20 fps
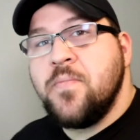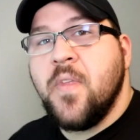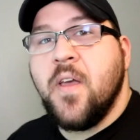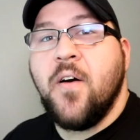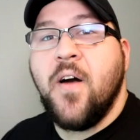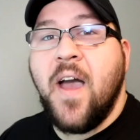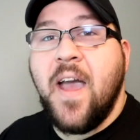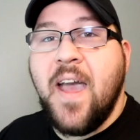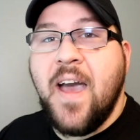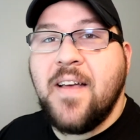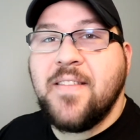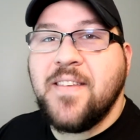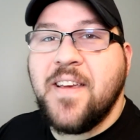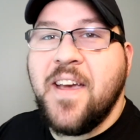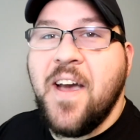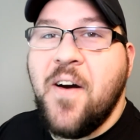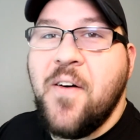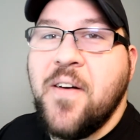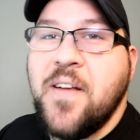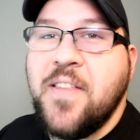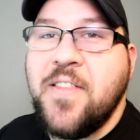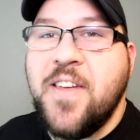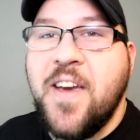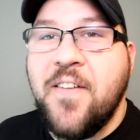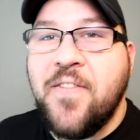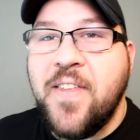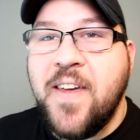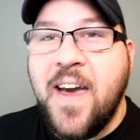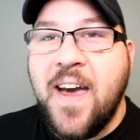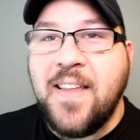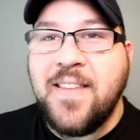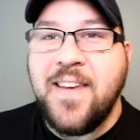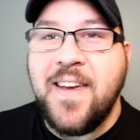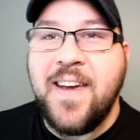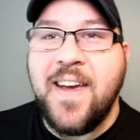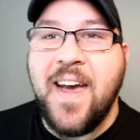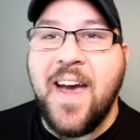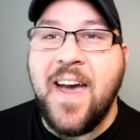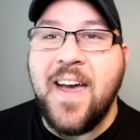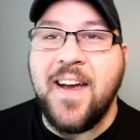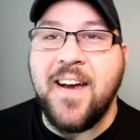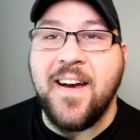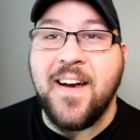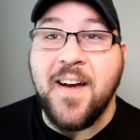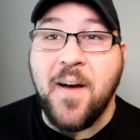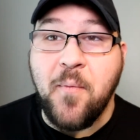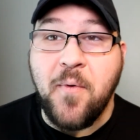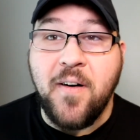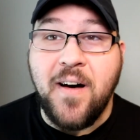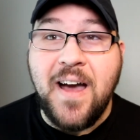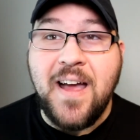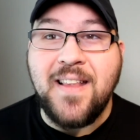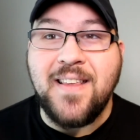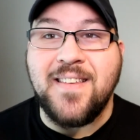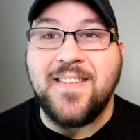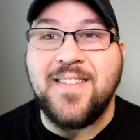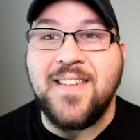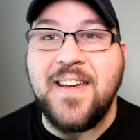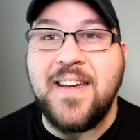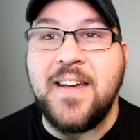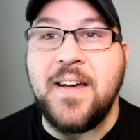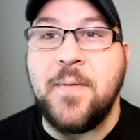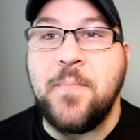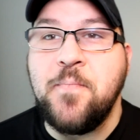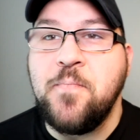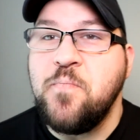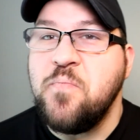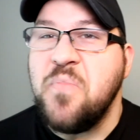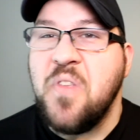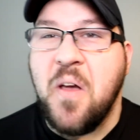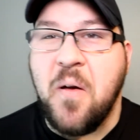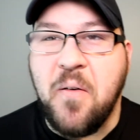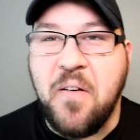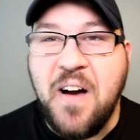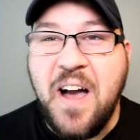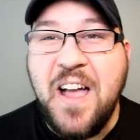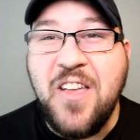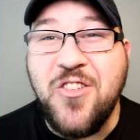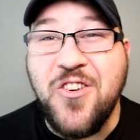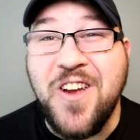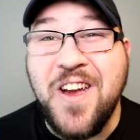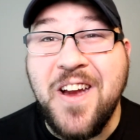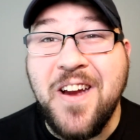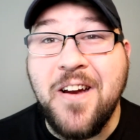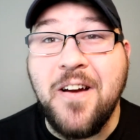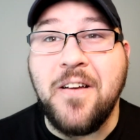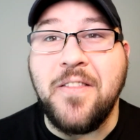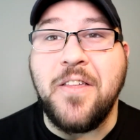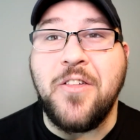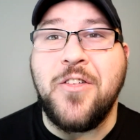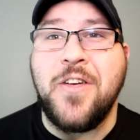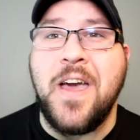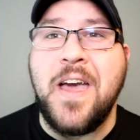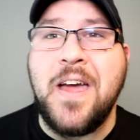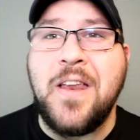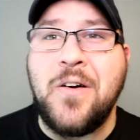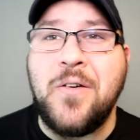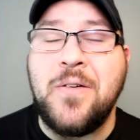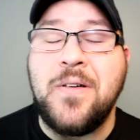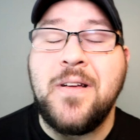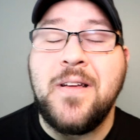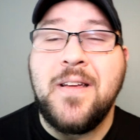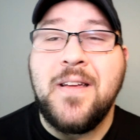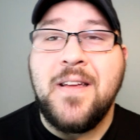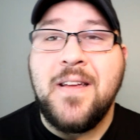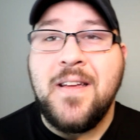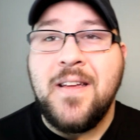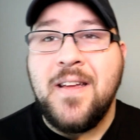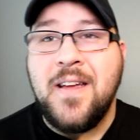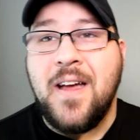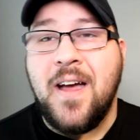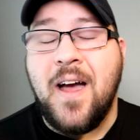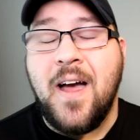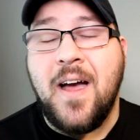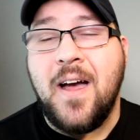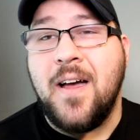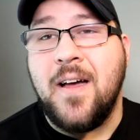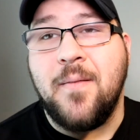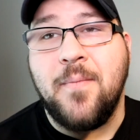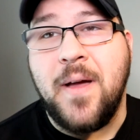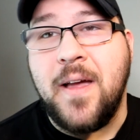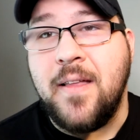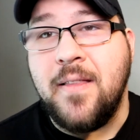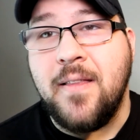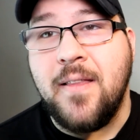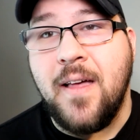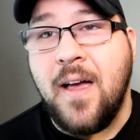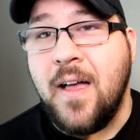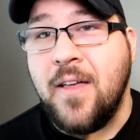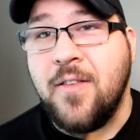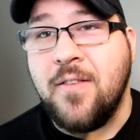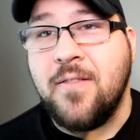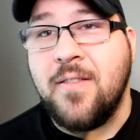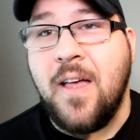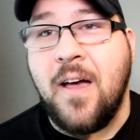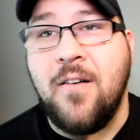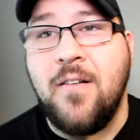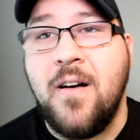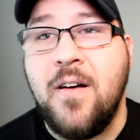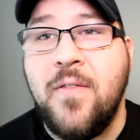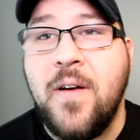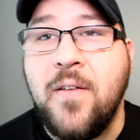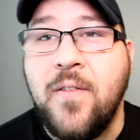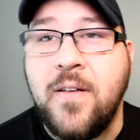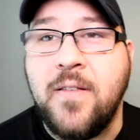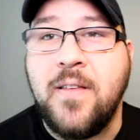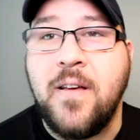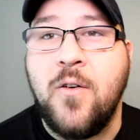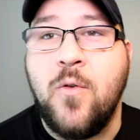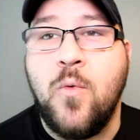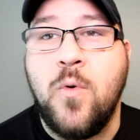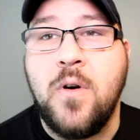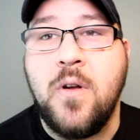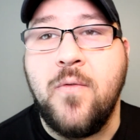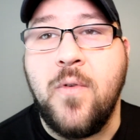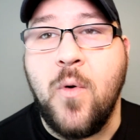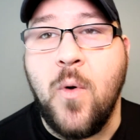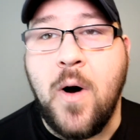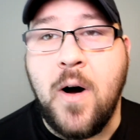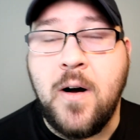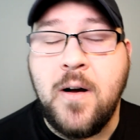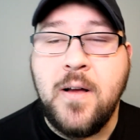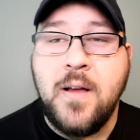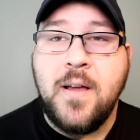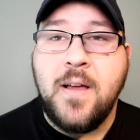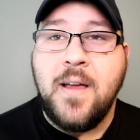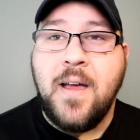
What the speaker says: Oh, hey, how's it going? Jeff, the IT guy here. I'm glad to see you. I'm glad you're here on the channel. I love every single one of you all.